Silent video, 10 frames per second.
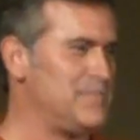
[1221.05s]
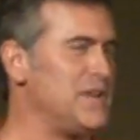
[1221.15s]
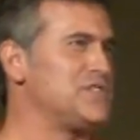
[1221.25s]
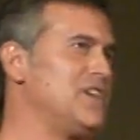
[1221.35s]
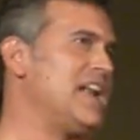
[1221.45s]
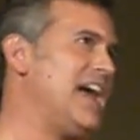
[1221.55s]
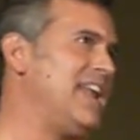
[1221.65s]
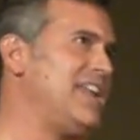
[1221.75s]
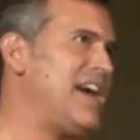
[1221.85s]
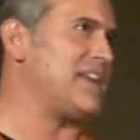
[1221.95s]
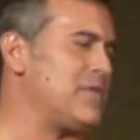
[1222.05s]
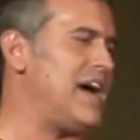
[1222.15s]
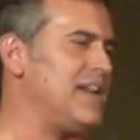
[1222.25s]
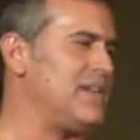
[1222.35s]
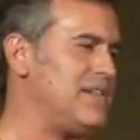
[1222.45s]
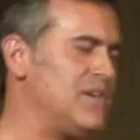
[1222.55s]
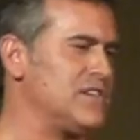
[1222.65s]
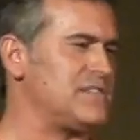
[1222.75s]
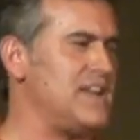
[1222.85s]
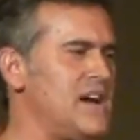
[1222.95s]
it's good. I, I can ride a
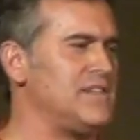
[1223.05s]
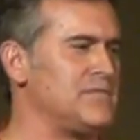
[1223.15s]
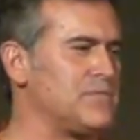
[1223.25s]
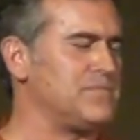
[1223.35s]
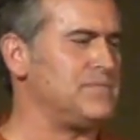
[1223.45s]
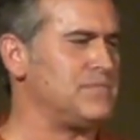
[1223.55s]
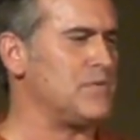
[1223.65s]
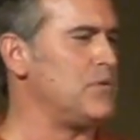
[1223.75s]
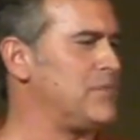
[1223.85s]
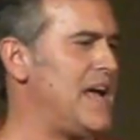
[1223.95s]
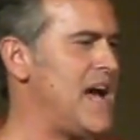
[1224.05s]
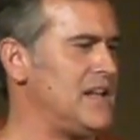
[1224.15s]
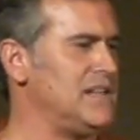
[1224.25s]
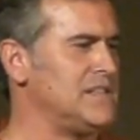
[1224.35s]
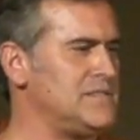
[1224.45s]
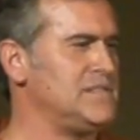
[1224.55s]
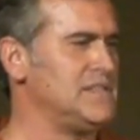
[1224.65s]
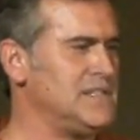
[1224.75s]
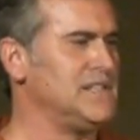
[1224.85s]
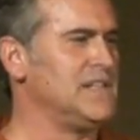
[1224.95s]
horse now and rope cattle, and